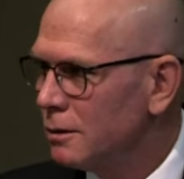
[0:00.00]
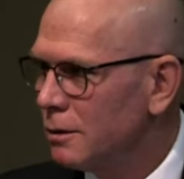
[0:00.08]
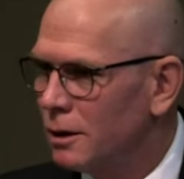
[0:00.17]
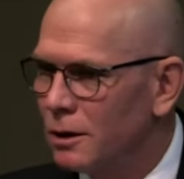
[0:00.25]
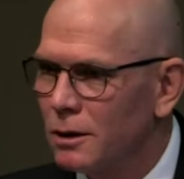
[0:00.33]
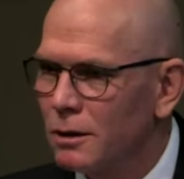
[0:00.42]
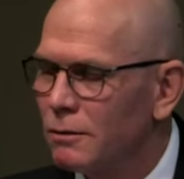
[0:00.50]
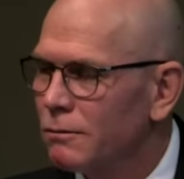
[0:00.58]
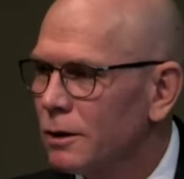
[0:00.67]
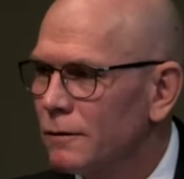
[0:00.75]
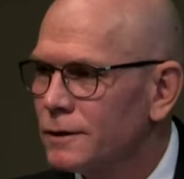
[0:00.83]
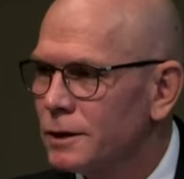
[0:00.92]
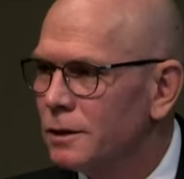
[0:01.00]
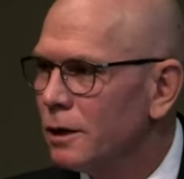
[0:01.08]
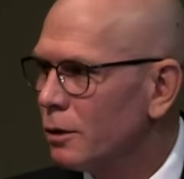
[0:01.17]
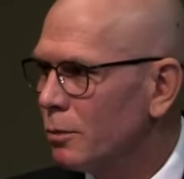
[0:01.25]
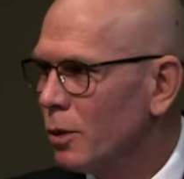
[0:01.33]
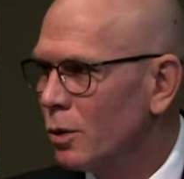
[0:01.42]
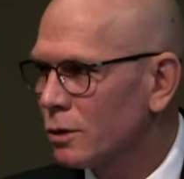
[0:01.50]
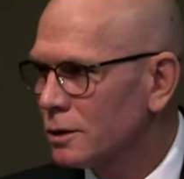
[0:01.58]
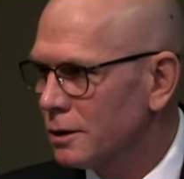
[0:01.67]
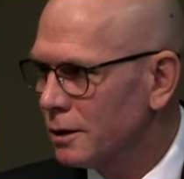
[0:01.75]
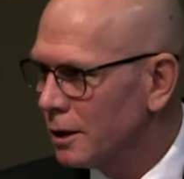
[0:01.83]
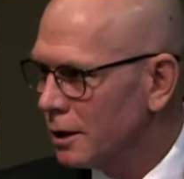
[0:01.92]
Uh, I've seen the reports
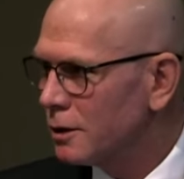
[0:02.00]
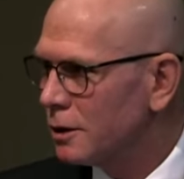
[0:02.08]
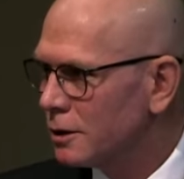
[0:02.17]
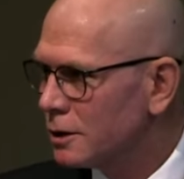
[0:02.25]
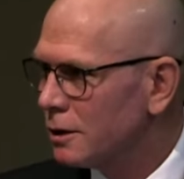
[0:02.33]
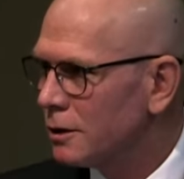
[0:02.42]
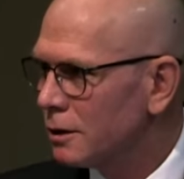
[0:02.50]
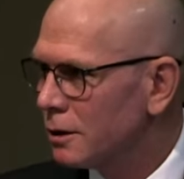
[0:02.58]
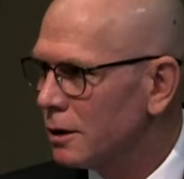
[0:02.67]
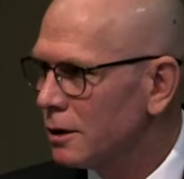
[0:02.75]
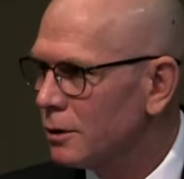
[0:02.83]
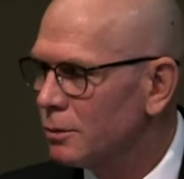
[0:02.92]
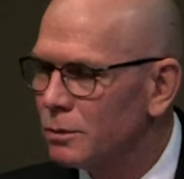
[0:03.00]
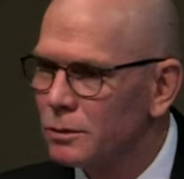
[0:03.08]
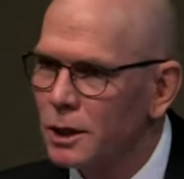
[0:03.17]
in the literature um,